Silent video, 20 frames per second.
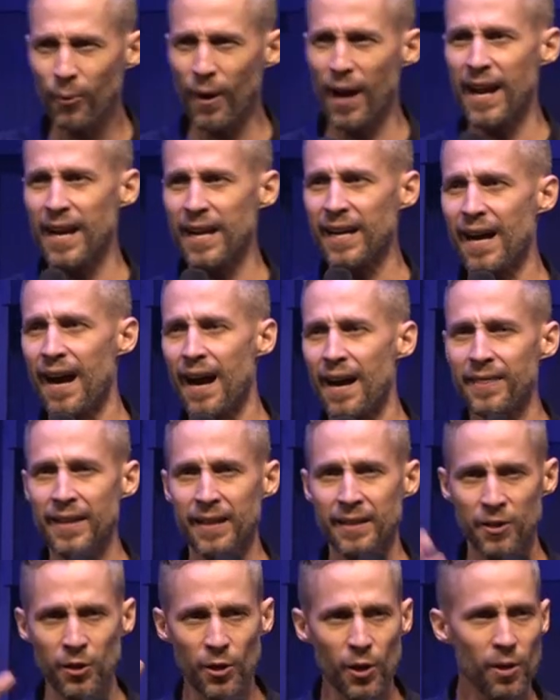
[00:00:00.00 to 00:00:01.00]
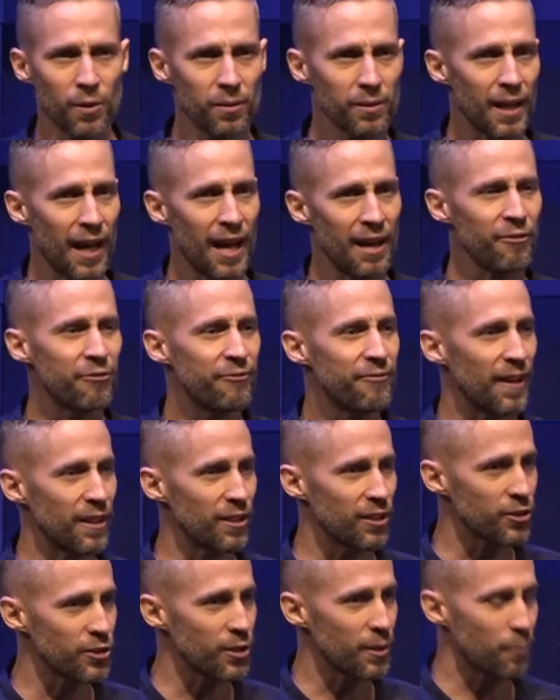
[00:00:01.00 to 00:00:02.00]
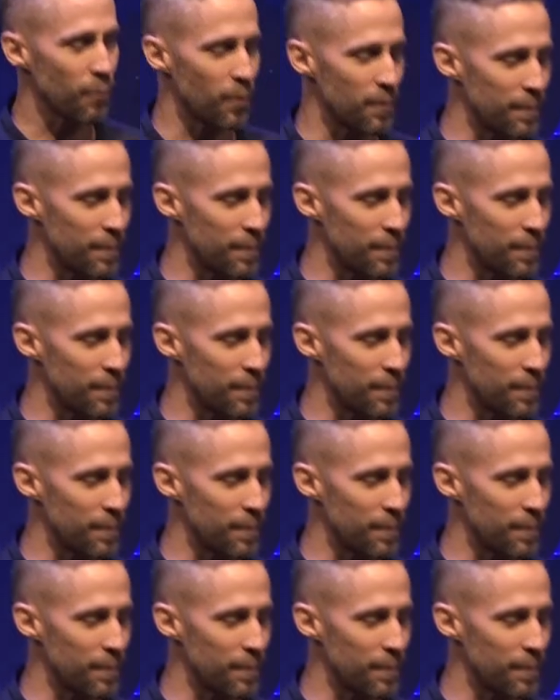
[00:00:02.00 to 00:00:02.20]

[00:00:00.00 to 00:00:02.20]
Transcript: pray, God, that New Life Fellowship